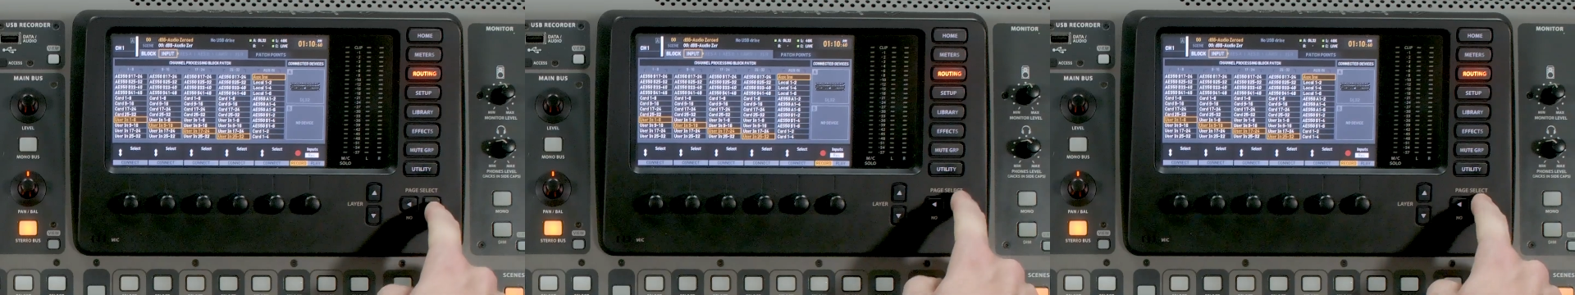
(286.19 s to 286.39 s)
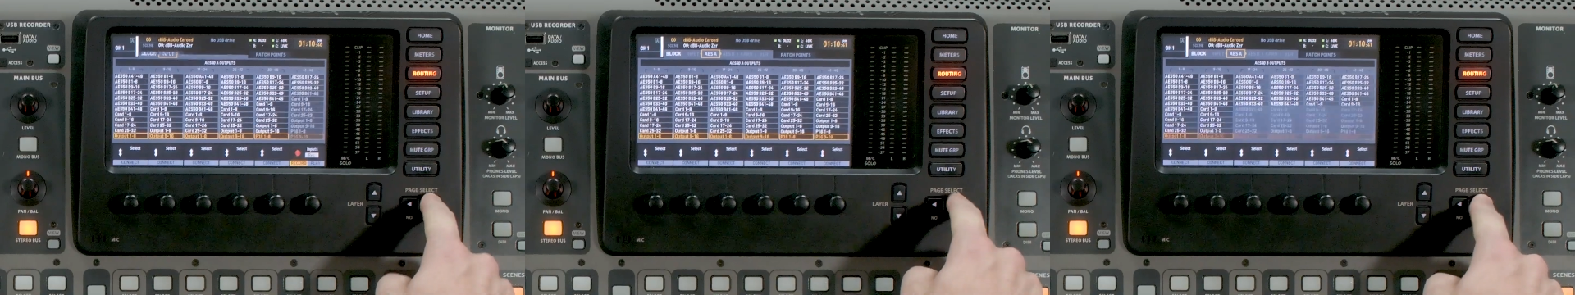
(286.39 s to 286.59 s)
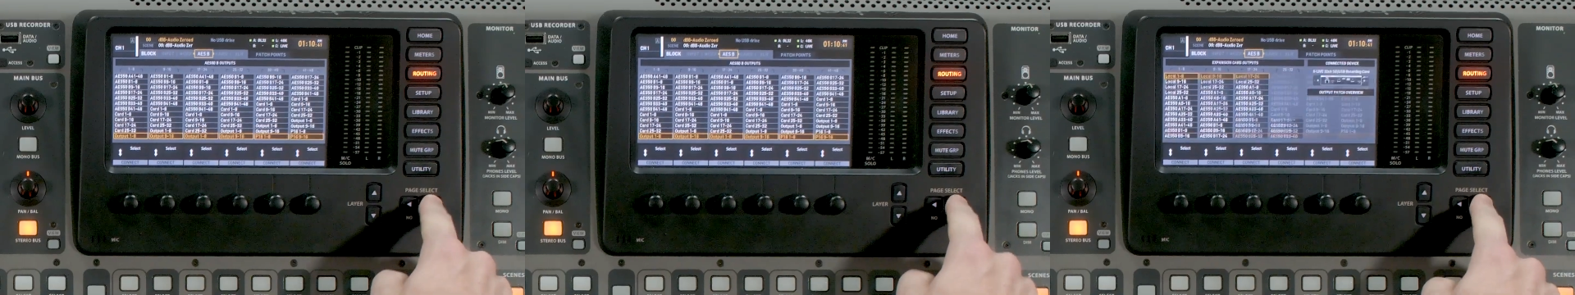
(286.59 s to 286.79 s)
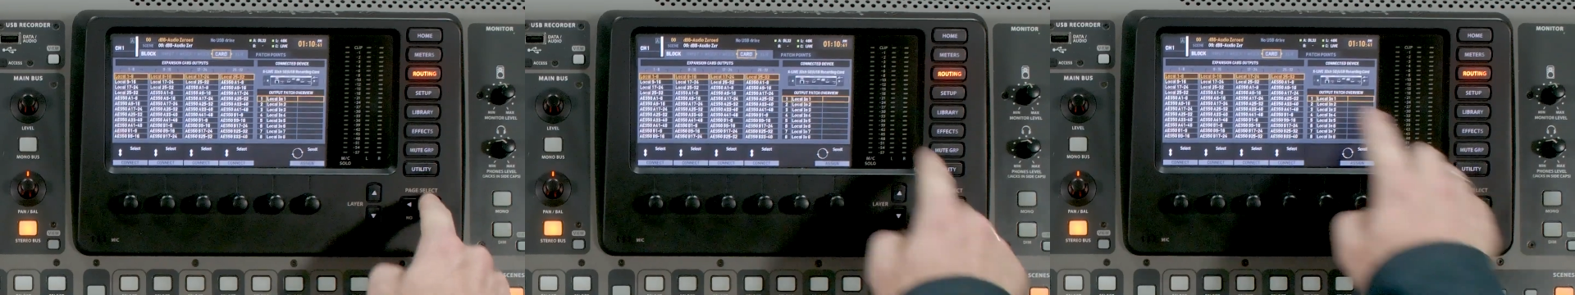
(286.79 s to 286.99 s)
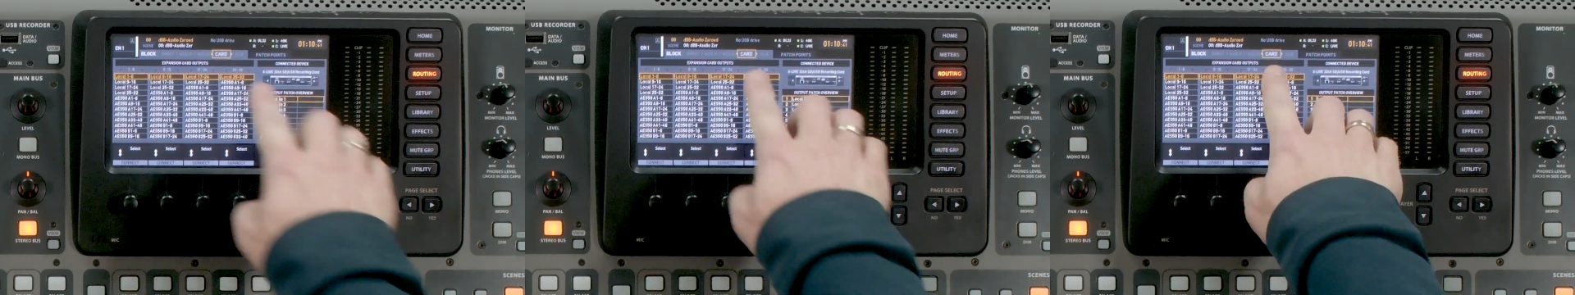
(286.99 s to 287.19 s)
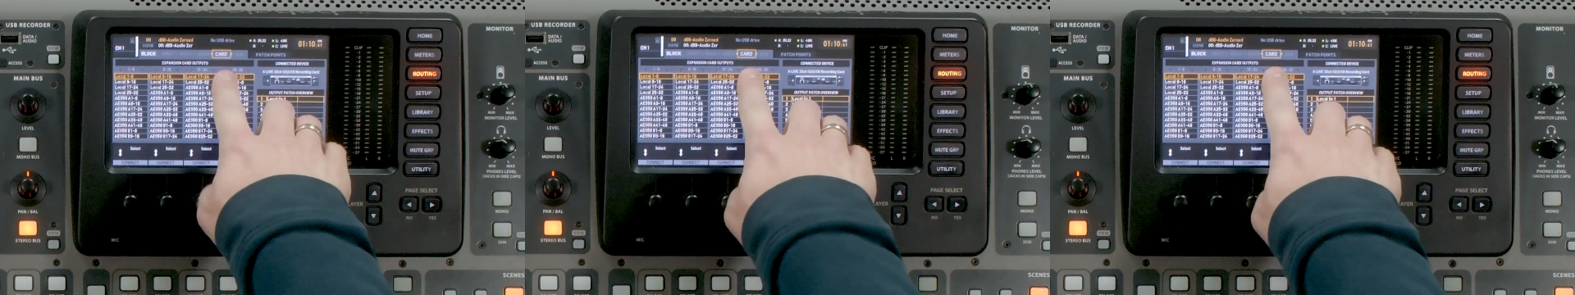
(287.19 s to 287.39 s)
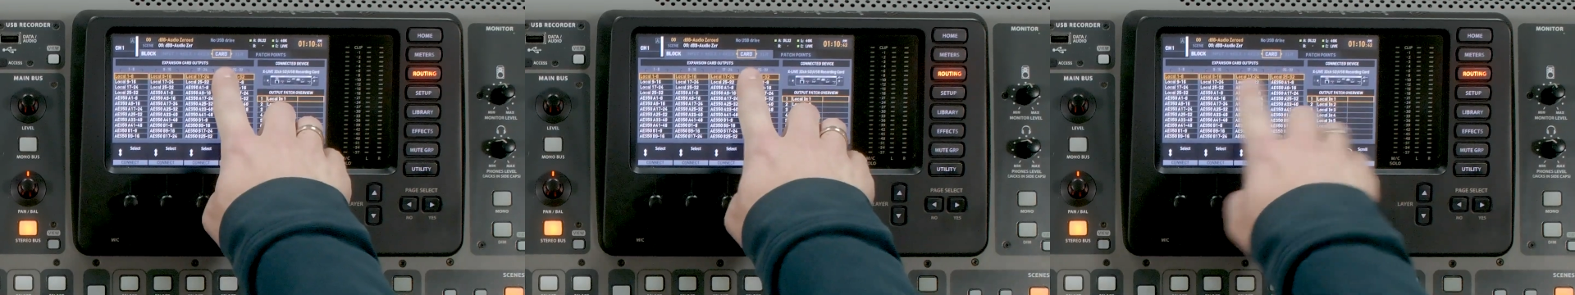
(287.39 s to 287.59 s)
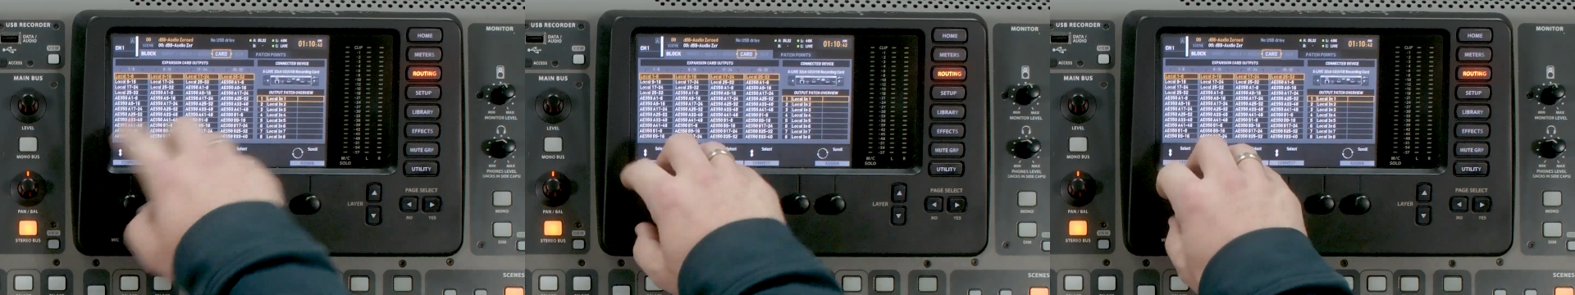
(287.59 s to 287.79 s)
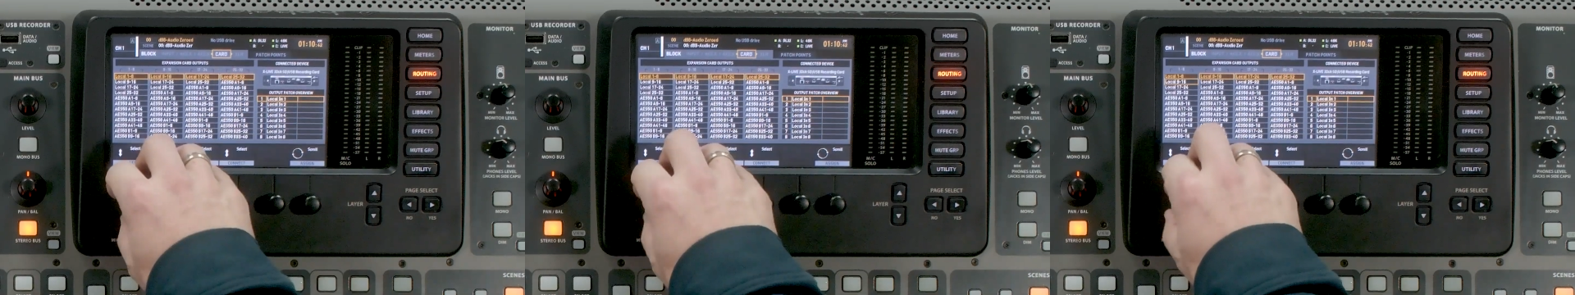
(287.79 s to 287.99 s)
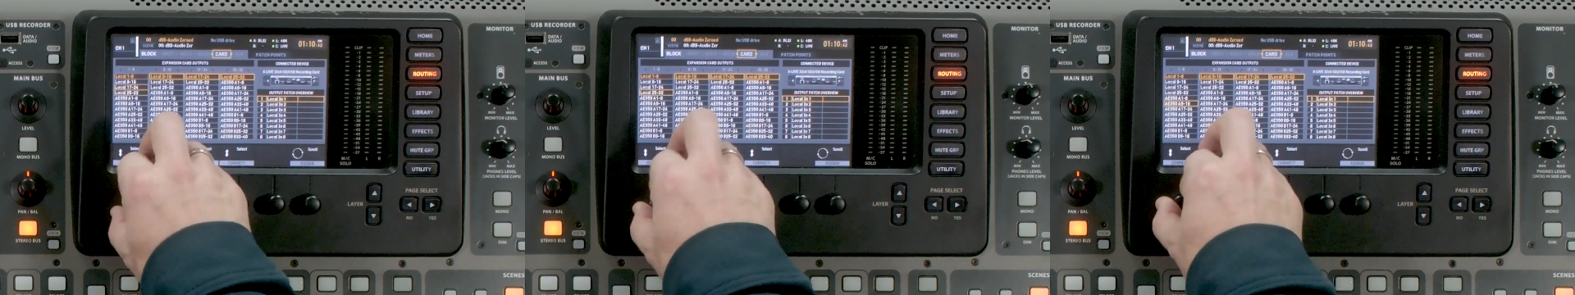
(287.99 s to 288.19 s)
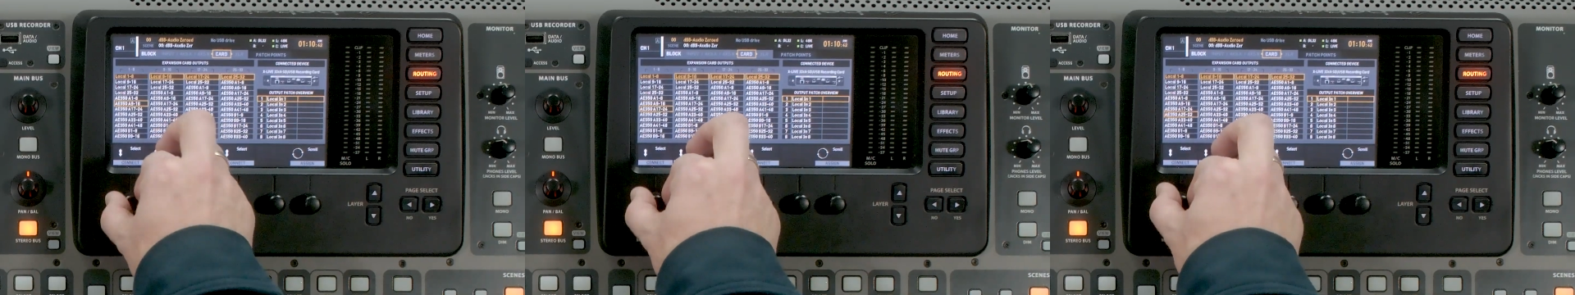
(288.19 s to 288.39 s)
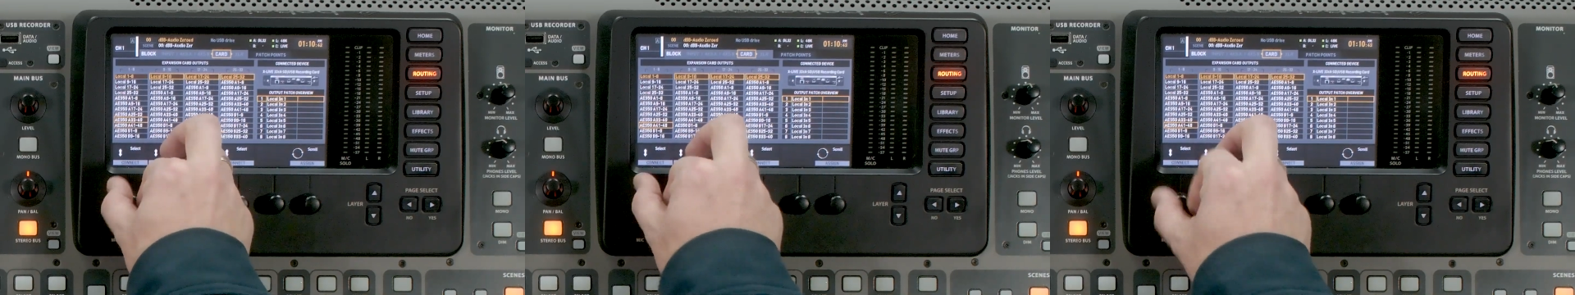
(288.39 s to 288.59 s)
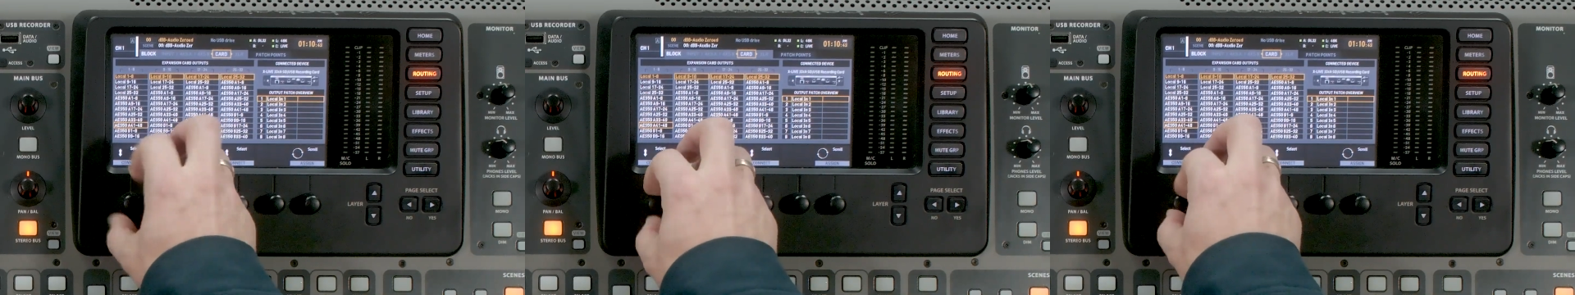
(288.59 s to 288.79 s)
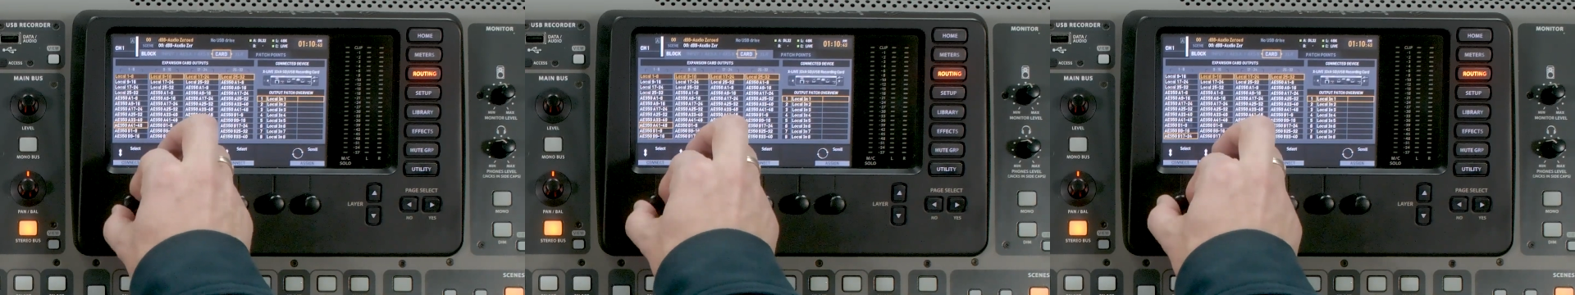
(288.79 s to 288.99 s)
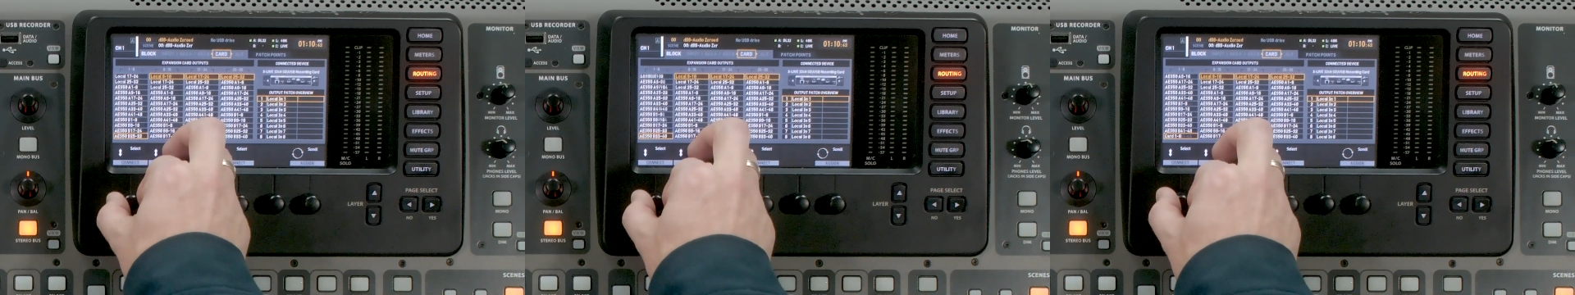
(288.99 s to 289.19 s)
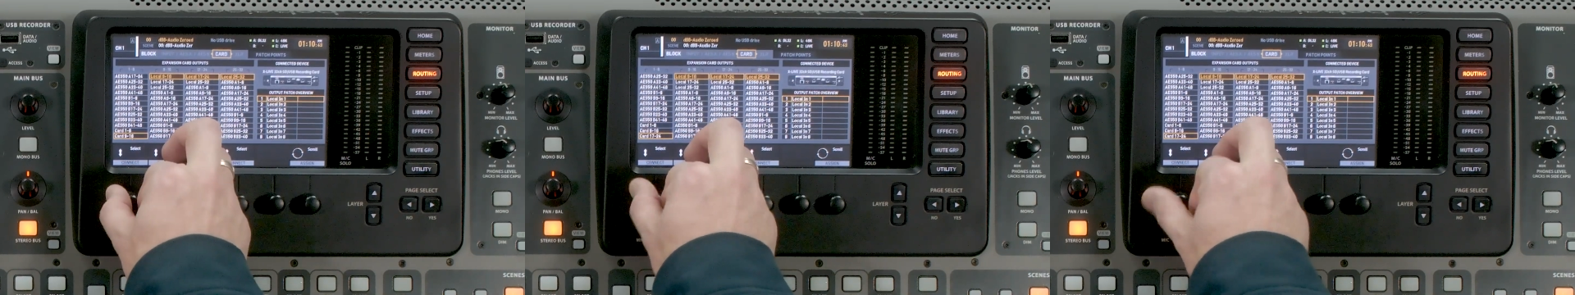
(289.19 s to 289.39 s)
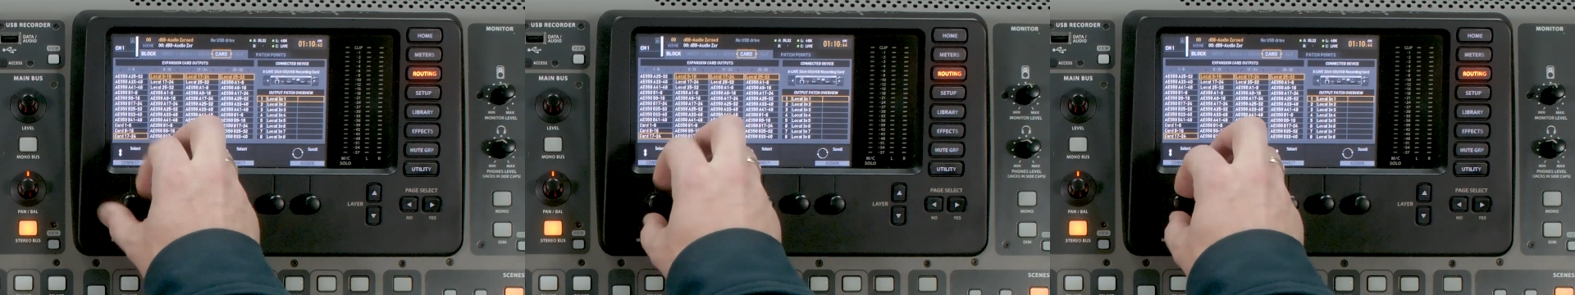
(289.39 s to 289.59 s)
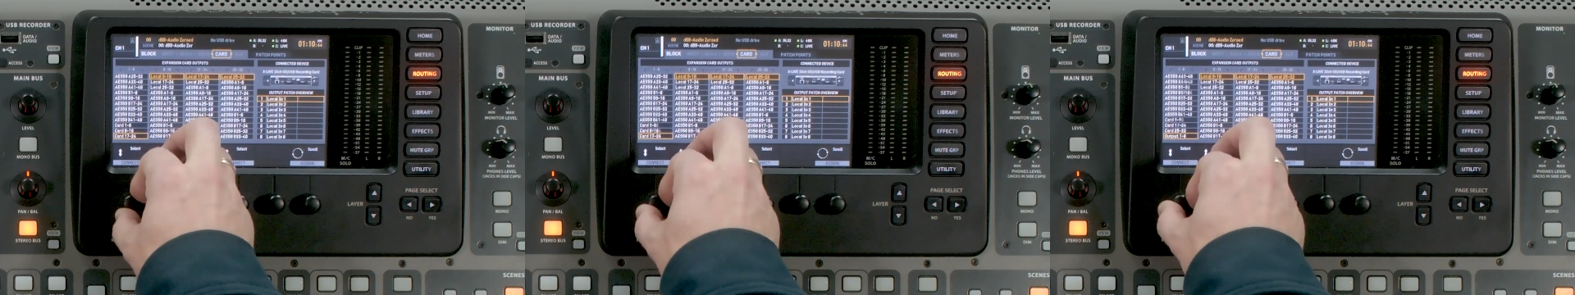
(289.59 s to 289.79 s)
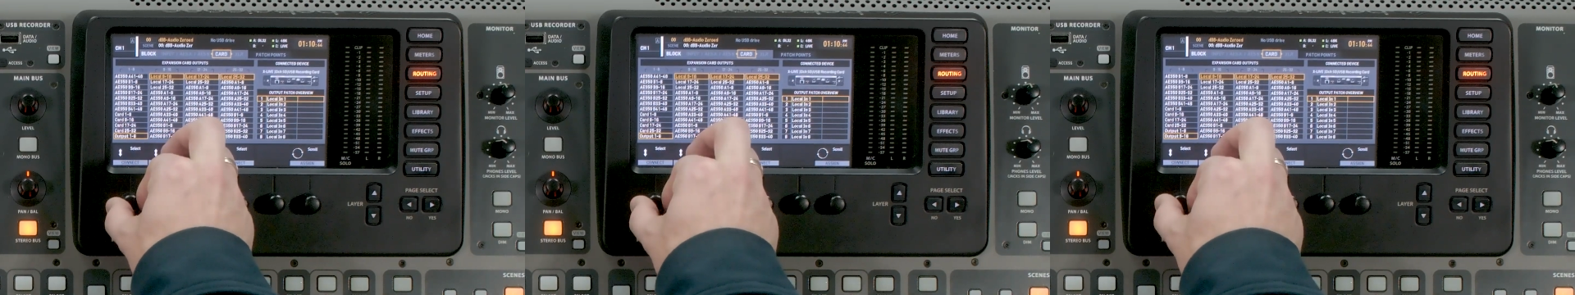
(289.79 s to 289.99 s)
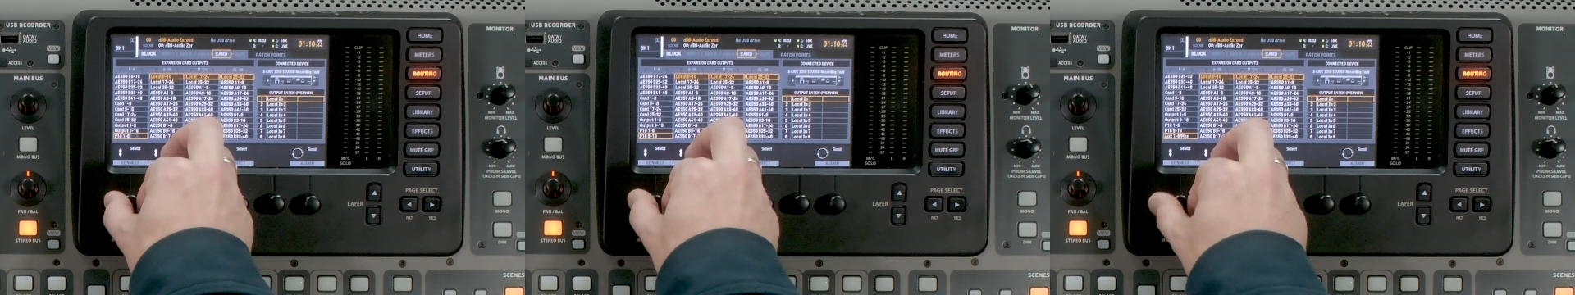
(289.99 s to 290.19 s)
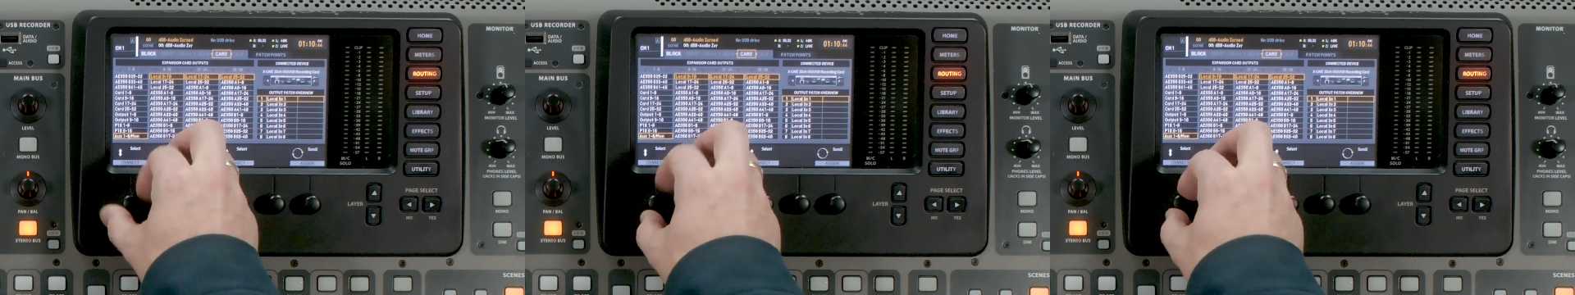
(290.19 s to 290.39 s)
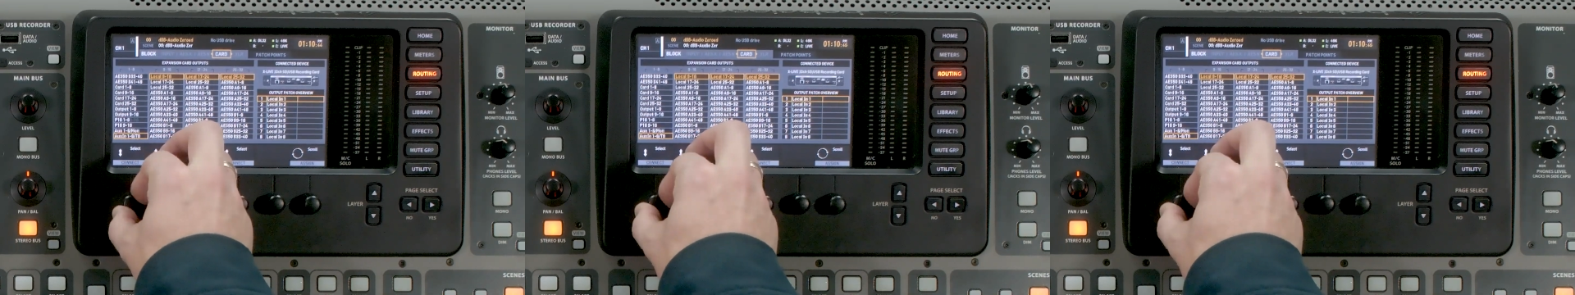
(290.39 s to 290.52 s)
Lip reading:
No face is visible, so there are no lips to read.